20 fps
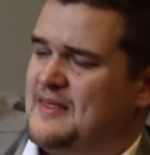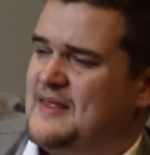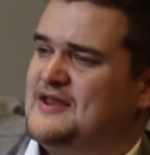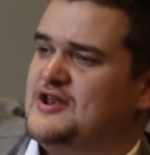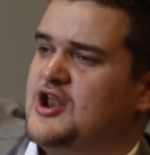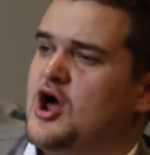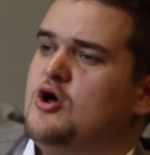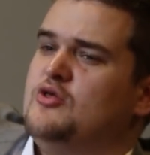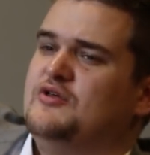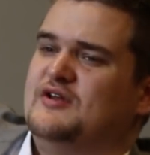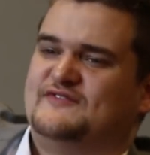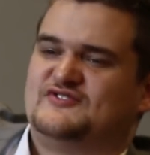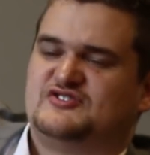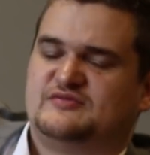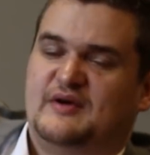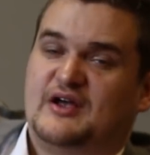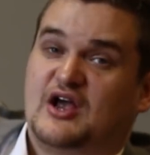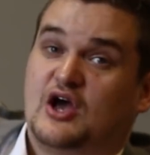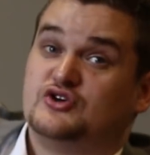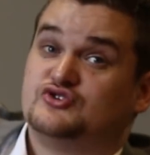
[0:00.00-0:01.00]
And they know that if
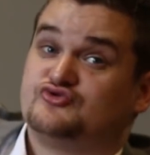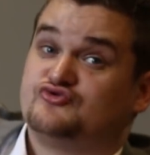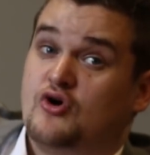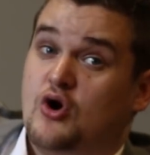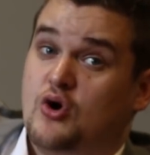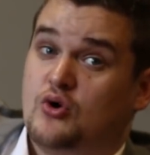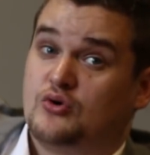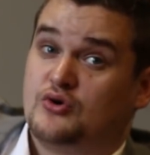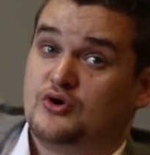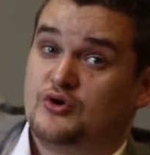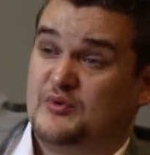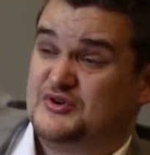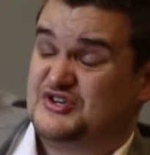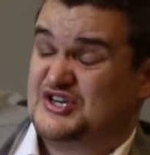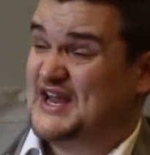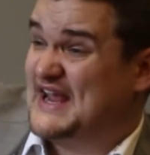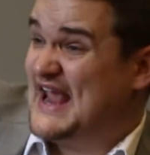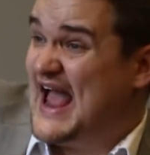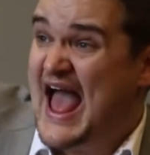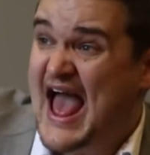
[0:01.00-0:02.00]
something goes wrong,
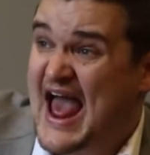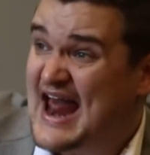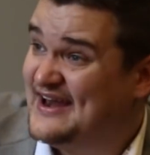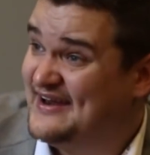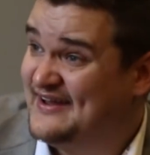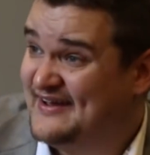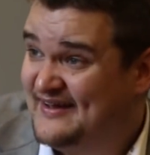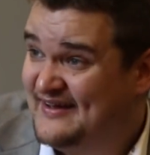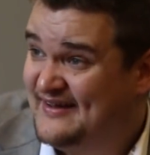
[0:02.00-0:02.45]
which it can,